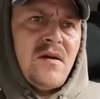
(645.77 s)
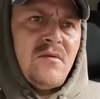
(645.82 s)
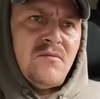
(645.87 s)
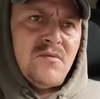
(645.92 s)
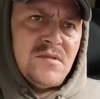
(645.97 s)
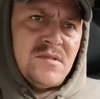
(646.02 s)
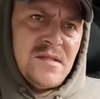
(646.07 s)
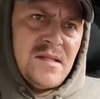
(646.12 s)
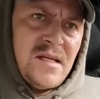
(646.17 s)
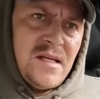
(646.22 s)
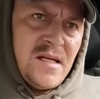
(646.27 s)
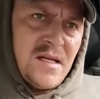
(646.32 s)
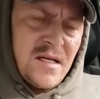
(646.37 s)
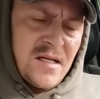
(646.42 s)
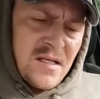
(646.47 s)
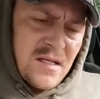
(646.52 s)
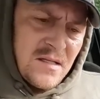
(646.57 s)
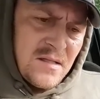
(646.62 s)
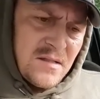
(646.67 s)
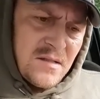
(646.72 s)
and was
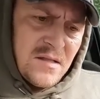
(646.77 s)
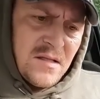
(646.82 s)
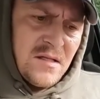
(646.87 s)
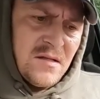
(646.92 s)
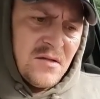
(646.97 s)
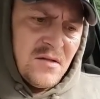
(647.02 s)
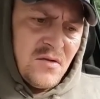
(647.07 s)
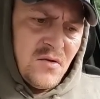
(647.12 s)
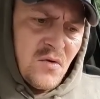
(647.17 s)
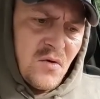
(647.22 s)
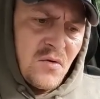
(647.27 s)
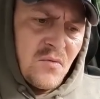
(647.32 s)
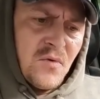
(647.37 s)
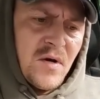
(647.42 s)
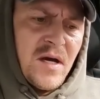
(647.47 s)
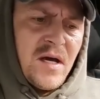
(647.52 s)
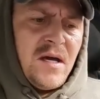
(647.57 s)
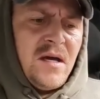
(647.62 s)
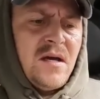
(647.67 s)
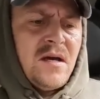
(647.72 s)
leaning in in the
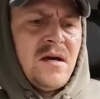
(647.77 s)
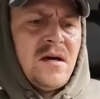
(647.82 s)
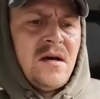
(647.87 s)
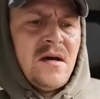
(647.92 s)
doorway